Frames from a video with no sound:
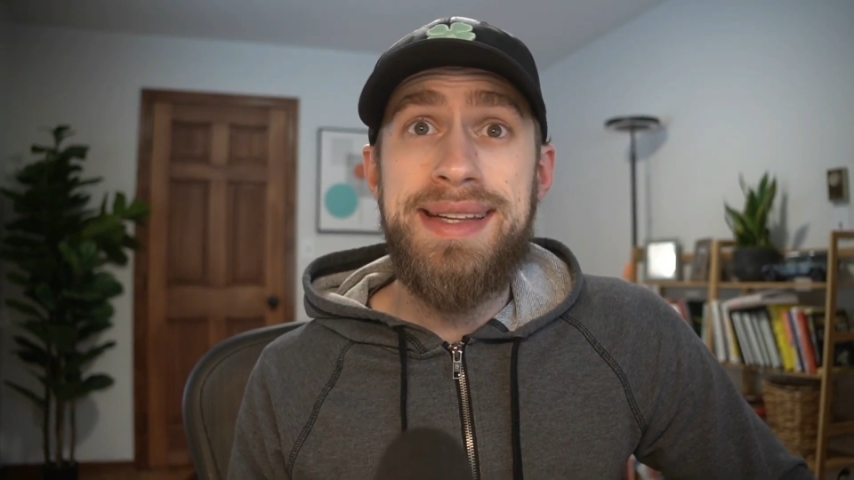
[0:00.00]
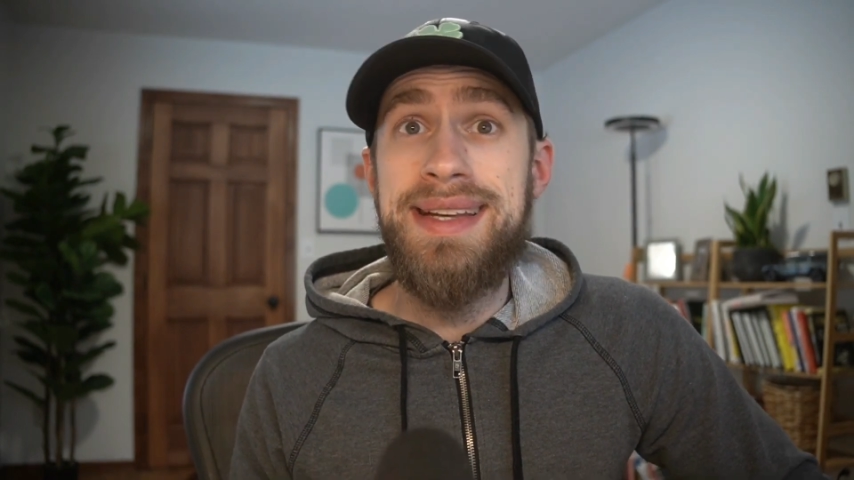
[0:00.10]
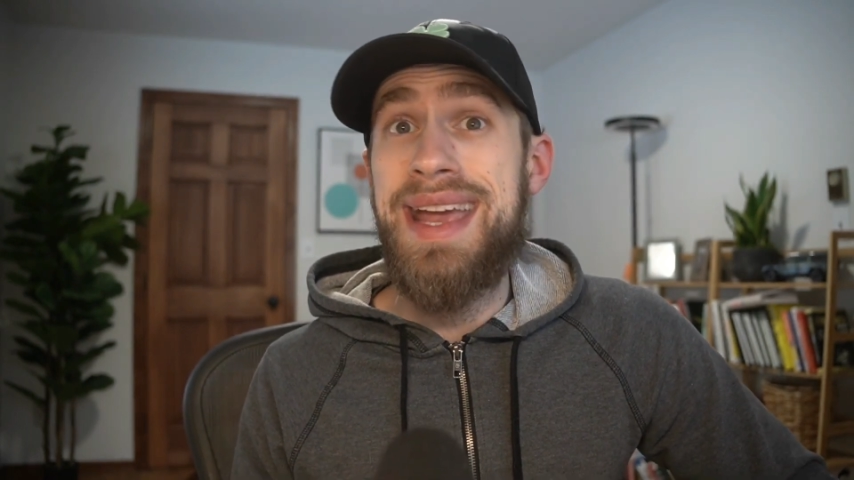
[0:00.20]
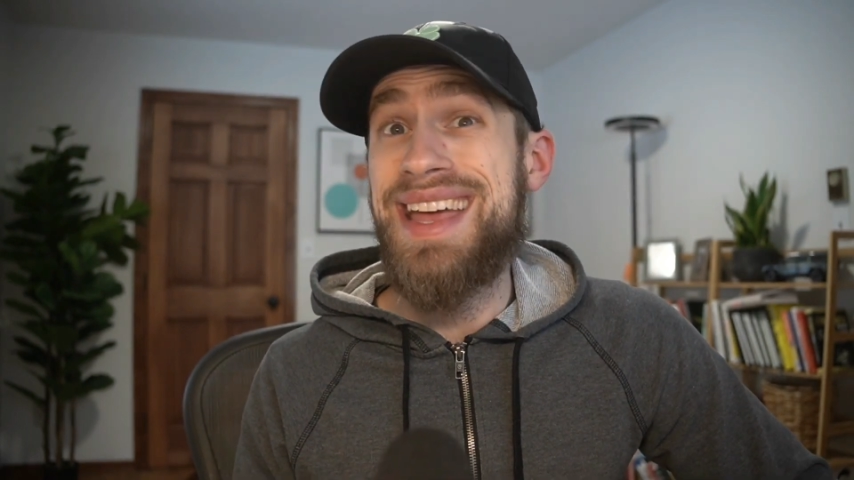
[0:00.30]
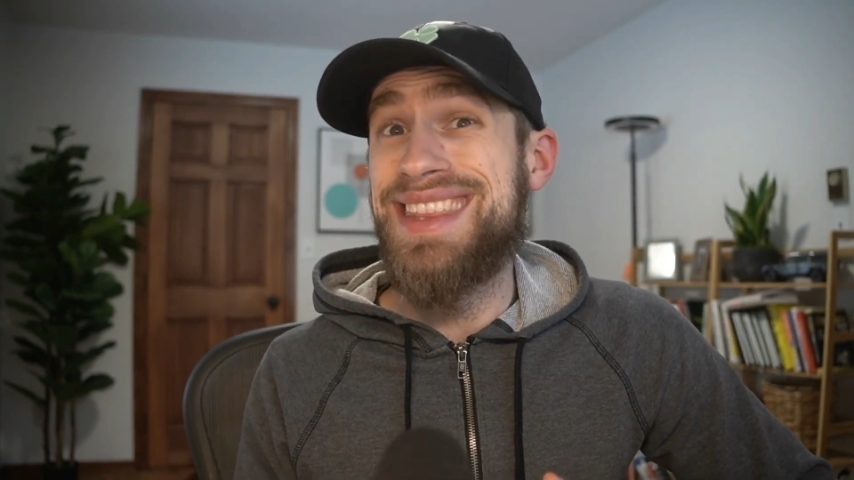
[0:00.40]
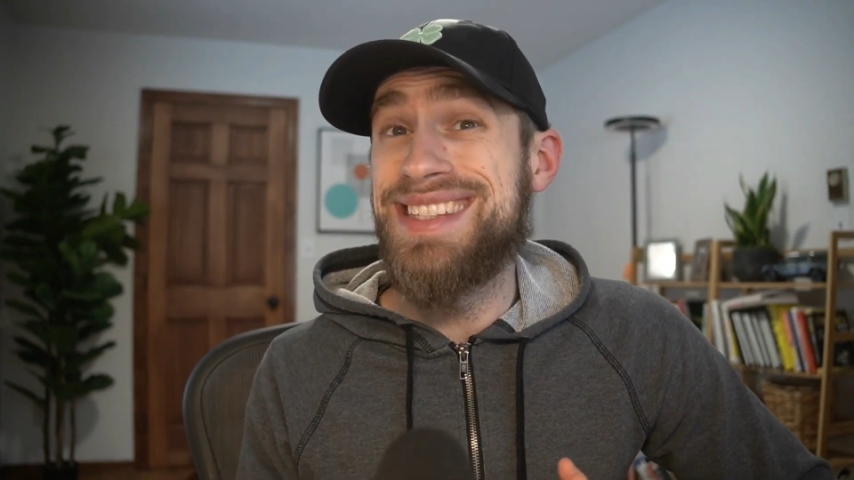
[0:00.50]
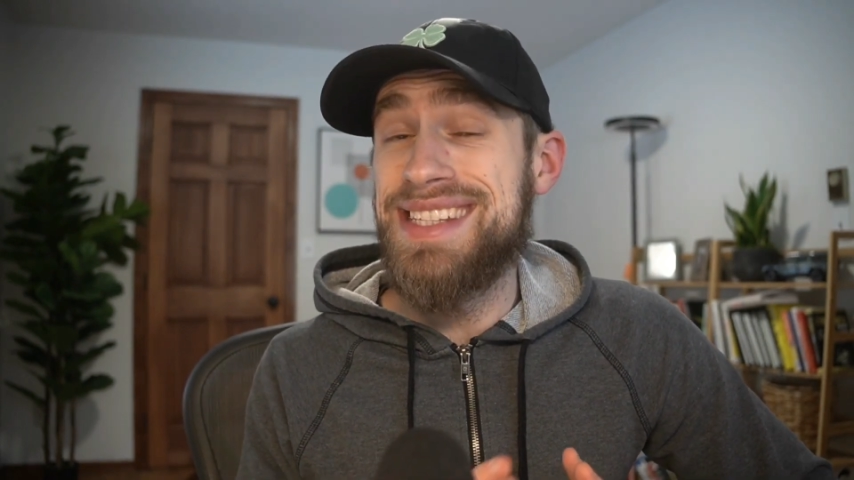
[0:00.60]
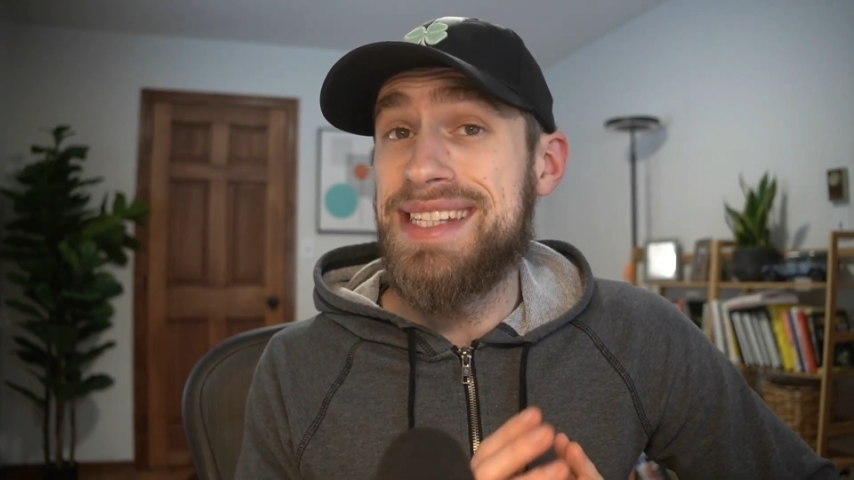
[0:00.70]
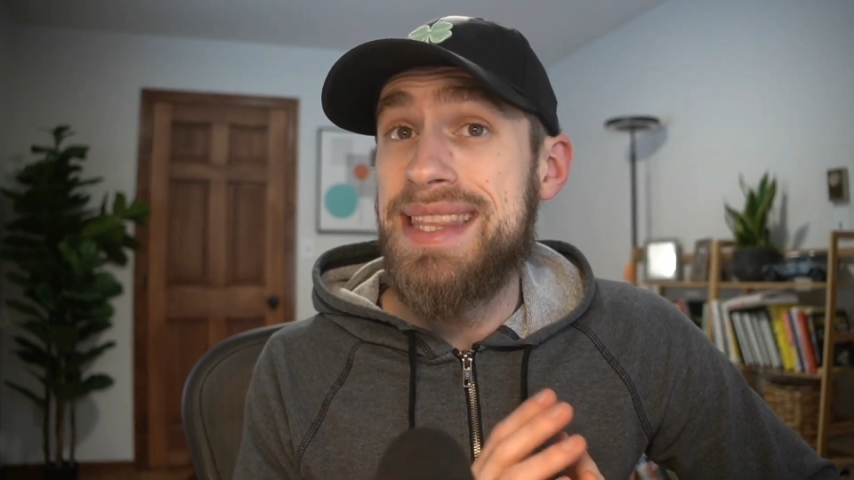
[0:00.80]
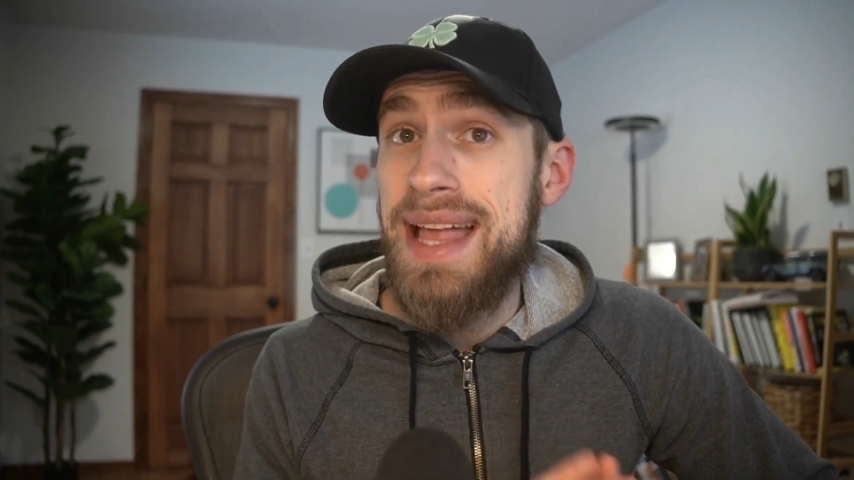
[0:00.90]
again, this
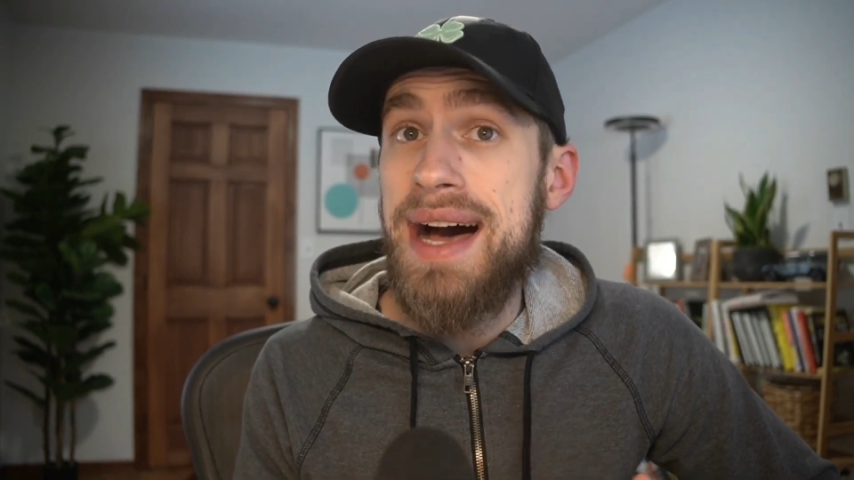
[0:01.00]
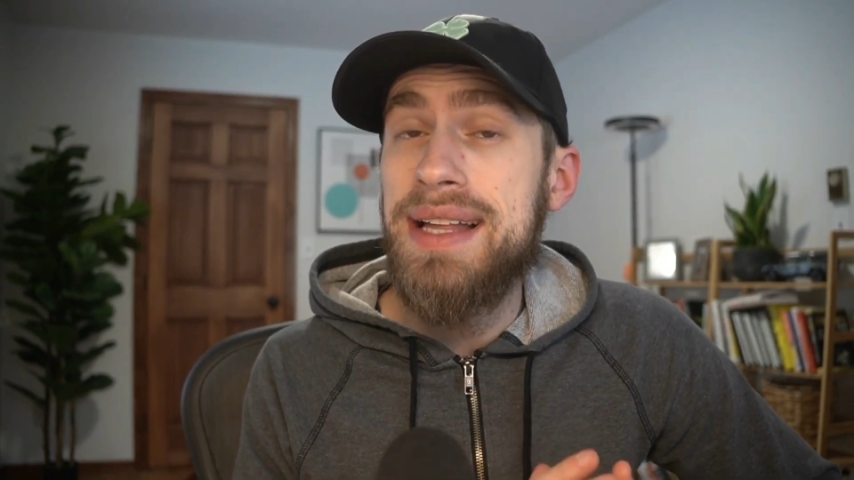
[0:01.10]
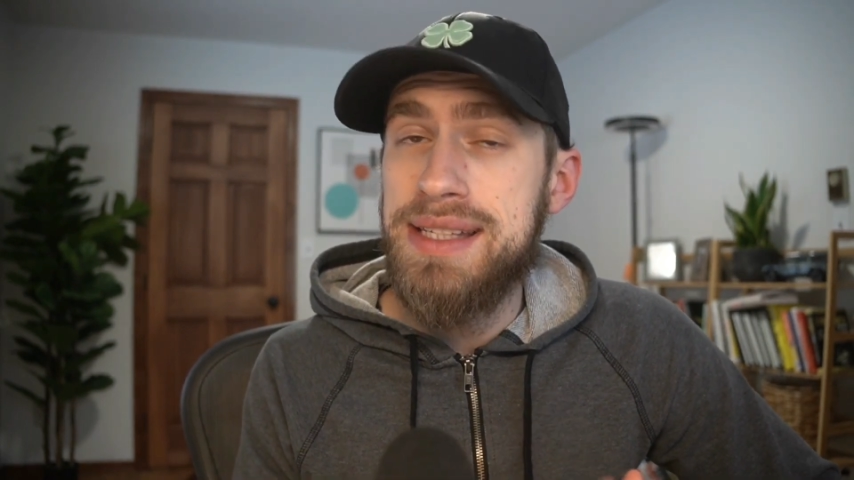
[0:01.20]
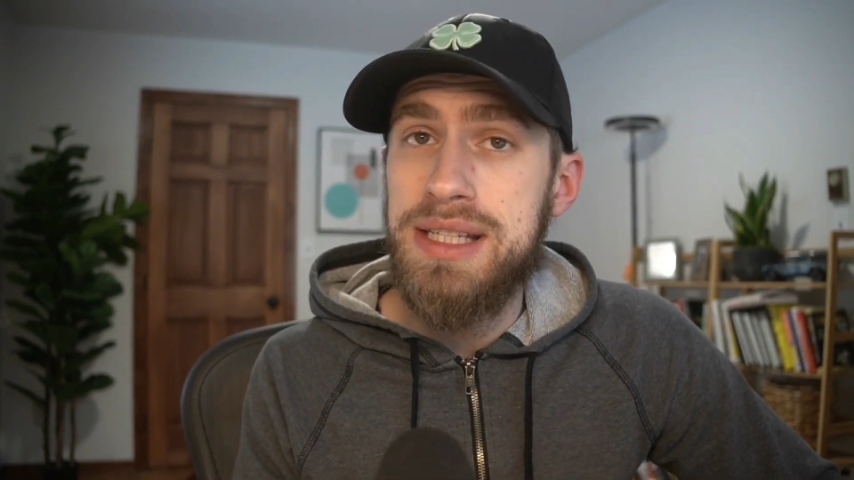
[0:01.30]
is not